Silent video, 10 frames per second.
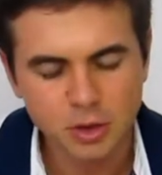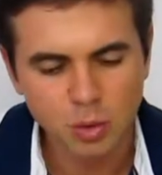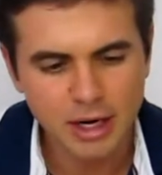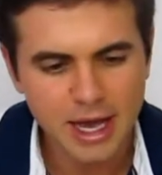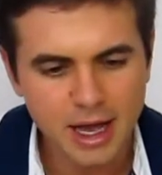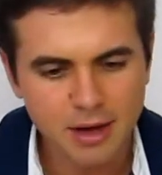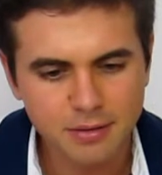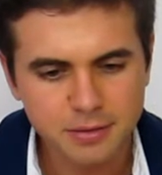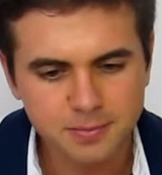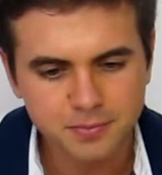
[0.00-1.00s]
you want to
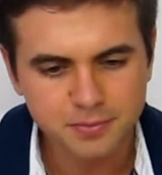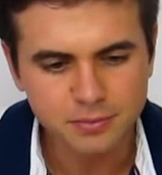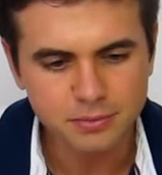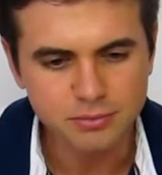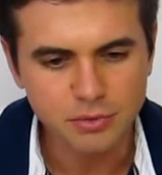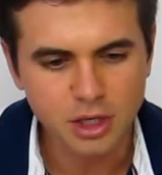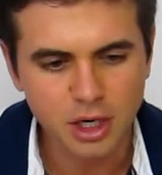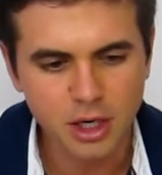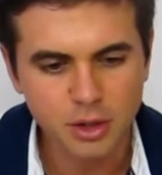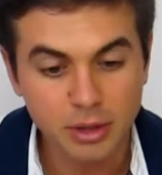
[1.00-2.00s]
have
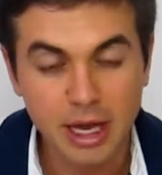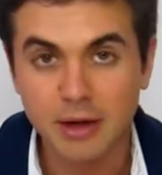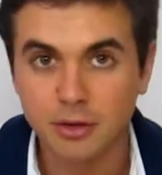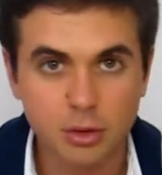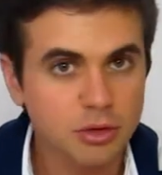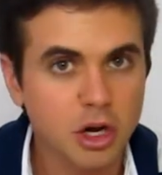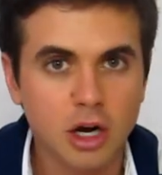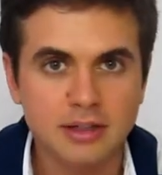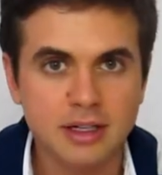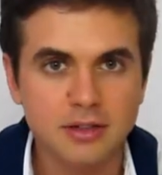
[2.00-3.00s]
your own
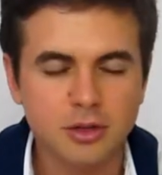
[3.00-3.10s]
content.